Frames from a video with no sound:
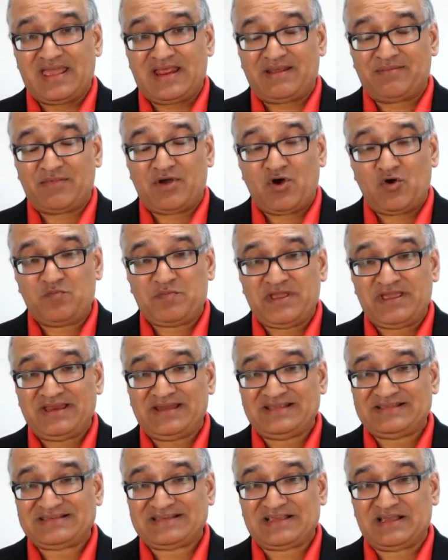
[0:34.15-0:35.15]
And I'm
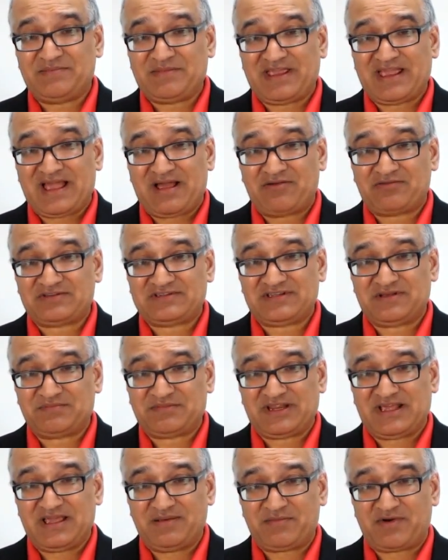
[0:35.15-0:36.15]
hoping it is coming out
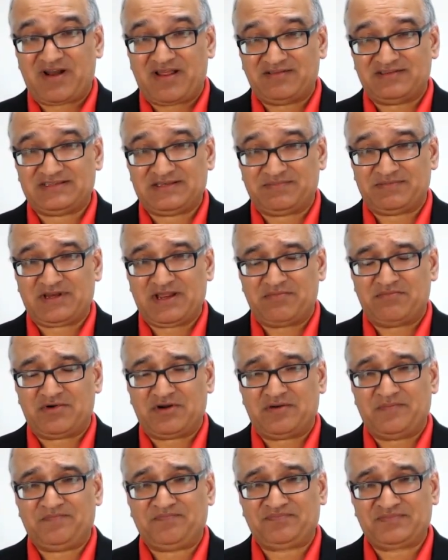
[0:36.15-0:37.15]
sometime around
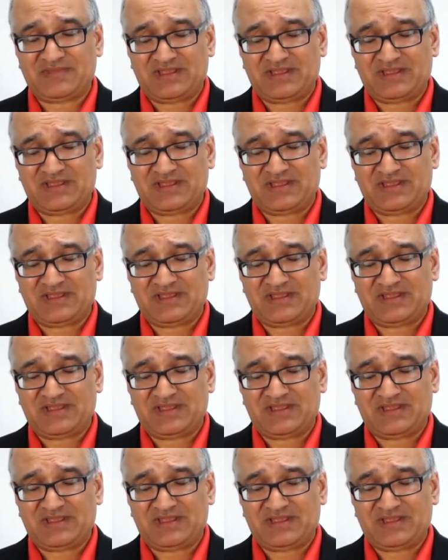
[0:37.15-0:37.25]
September.